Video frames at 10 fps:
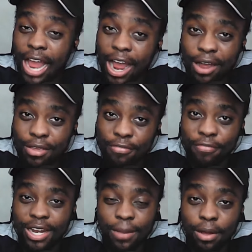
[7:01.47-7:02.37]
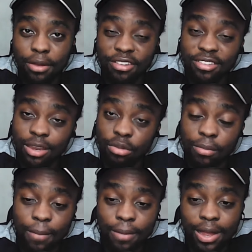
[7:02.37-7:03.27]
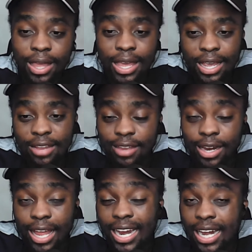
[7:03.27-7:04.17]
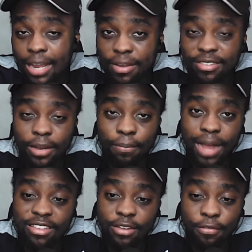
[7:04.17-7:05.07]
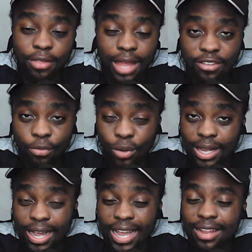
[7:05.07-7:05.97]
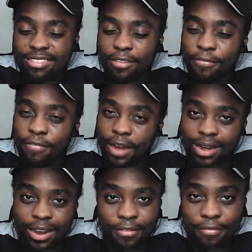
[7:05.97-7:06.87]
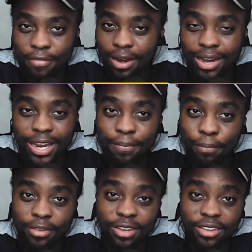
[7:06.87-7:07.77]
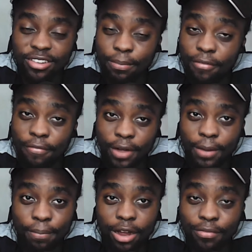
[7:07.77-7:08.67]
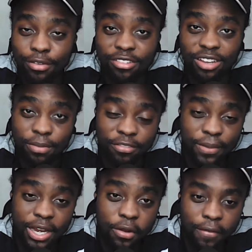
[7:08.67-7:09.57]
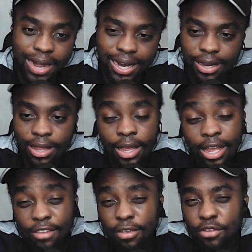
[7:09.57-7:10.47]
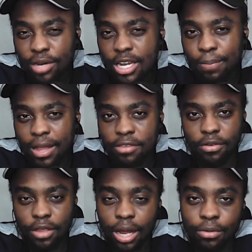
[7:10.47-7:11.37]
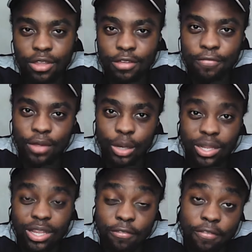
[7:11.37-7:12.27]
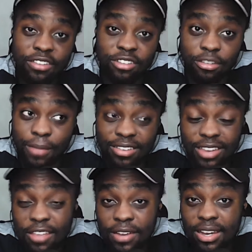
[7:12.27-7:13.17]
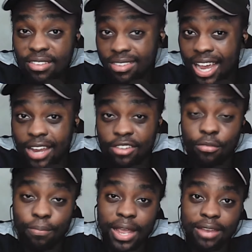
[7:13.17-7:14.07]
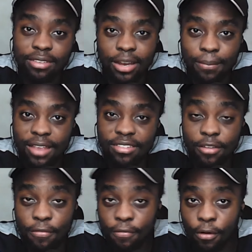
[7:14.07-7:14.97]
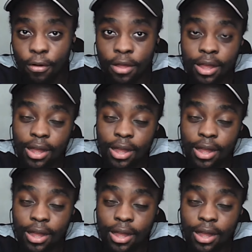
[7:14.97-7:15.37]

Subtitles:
on how you feel about your team. Remember, it's an unlimited budget for that week, and it's a very, very important chip, a very powerful chip if played correctly. So it really depends on you. How do you feel with the fixtures? You might even decide to play it in match day 4